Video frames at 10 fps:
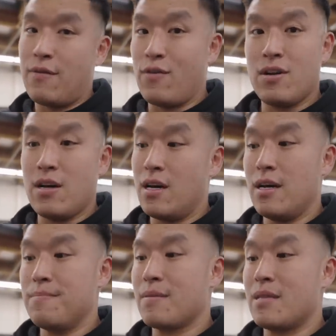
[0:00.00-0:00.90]
For
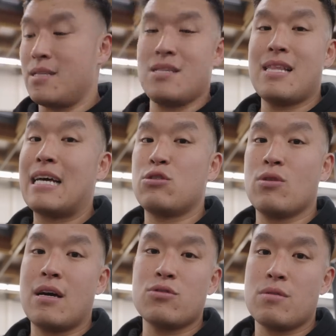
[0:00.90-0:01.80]
just last
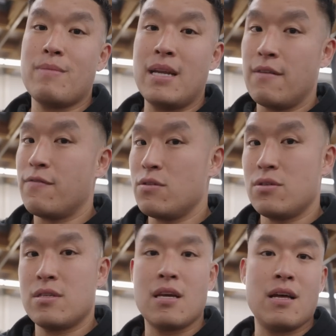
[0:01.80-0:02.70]
week I was with my
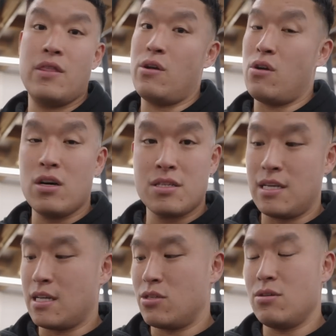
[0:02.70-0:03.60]
nephews, they're all
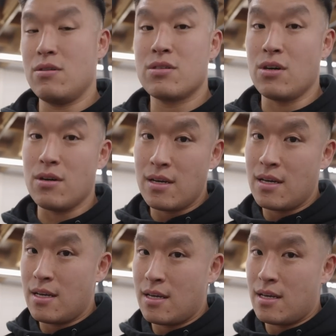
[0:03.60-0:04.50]
sick too, so
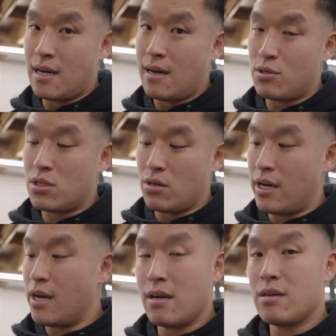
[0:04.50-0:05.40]
I'm still
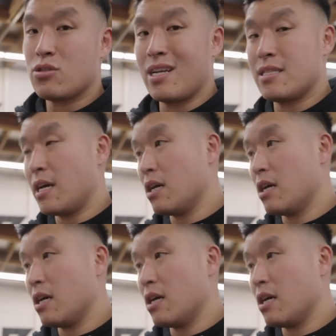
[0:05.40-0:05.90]
here trying to stay